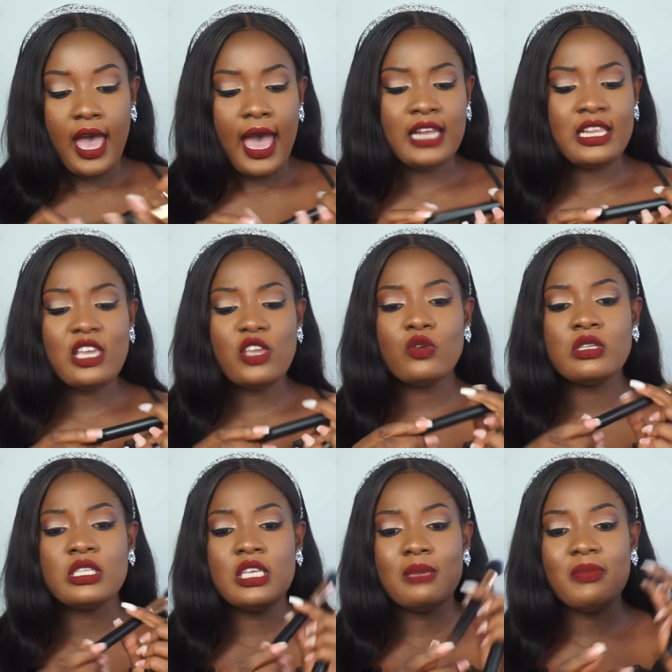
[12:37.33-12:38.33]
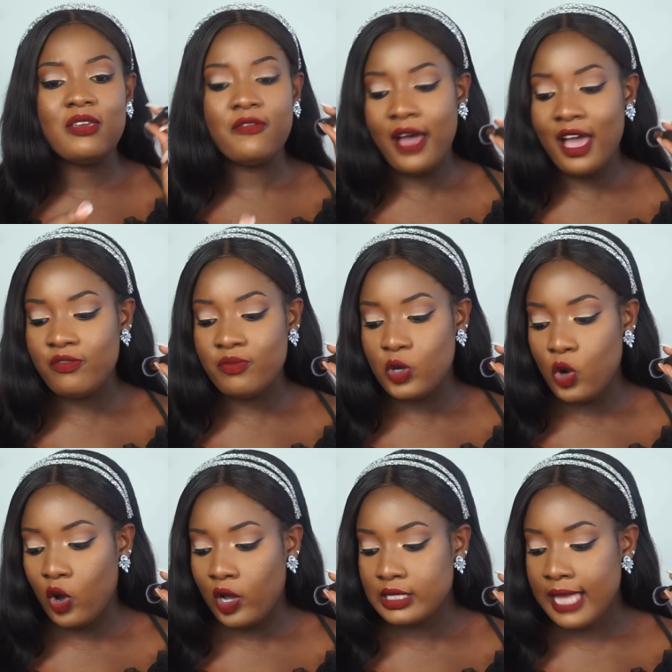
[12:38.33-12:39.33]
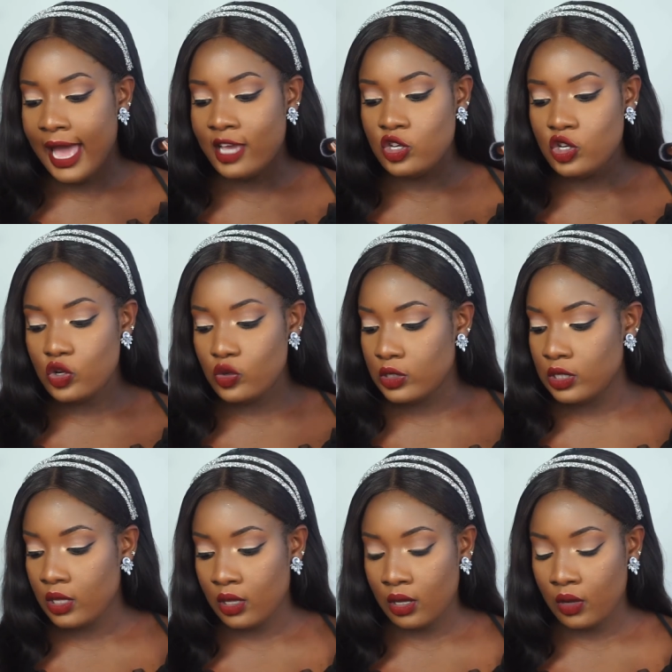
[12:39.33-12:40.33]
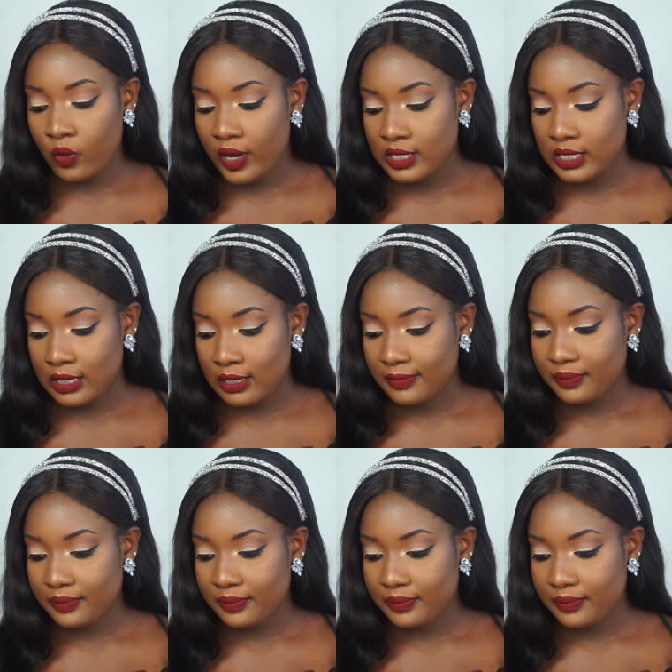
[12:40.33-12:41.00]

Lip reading: I didn't use CB5 because I used the, what is it?